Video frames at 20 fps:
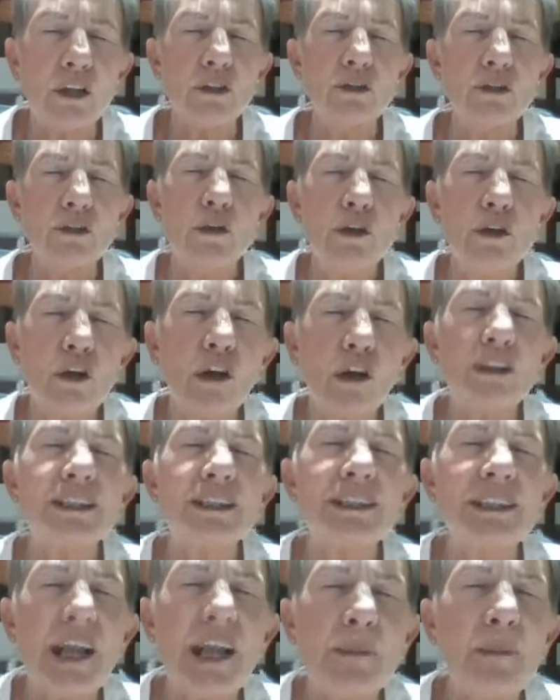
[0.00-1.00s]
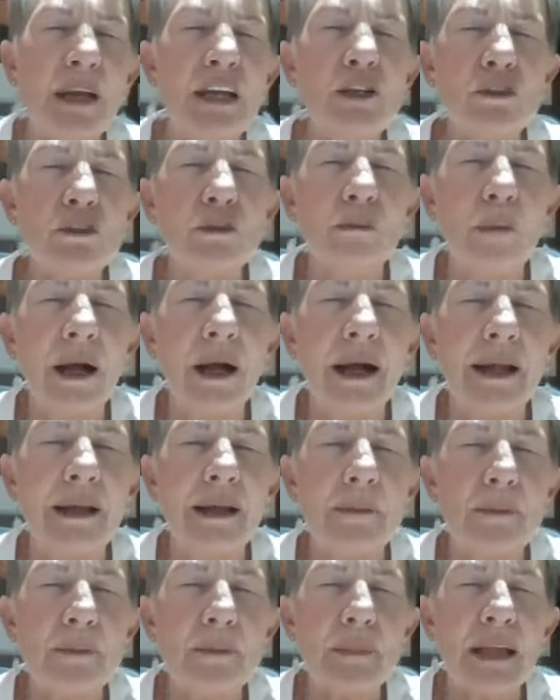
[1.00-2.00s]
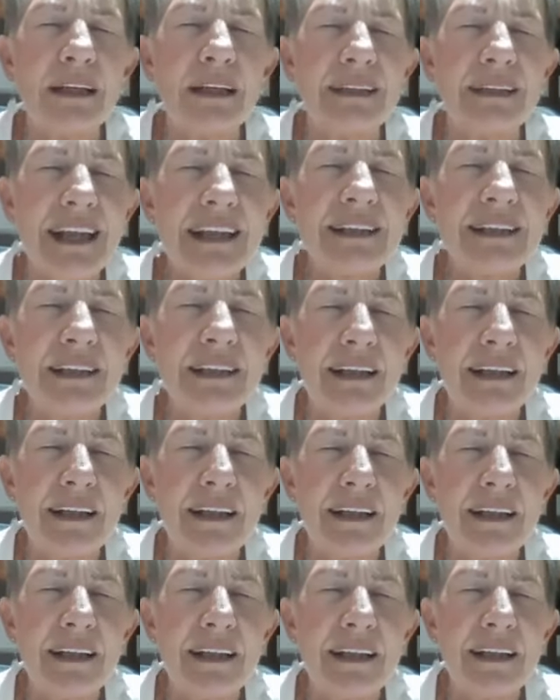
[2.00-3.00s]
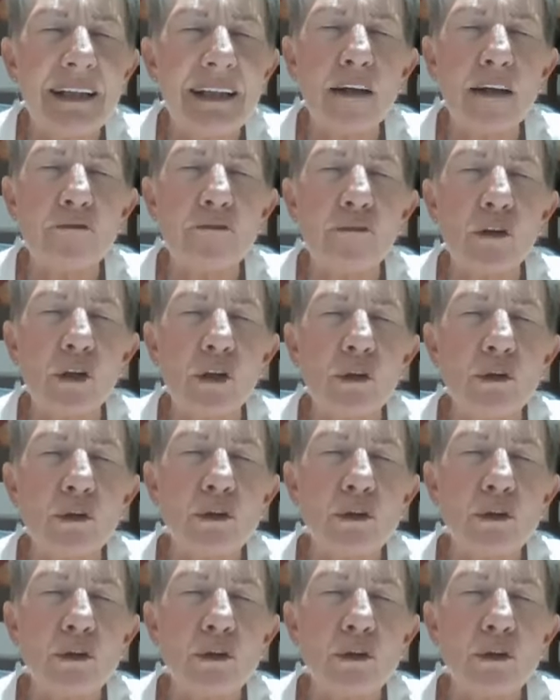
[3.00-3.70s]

to not step into my destiny that I have for you.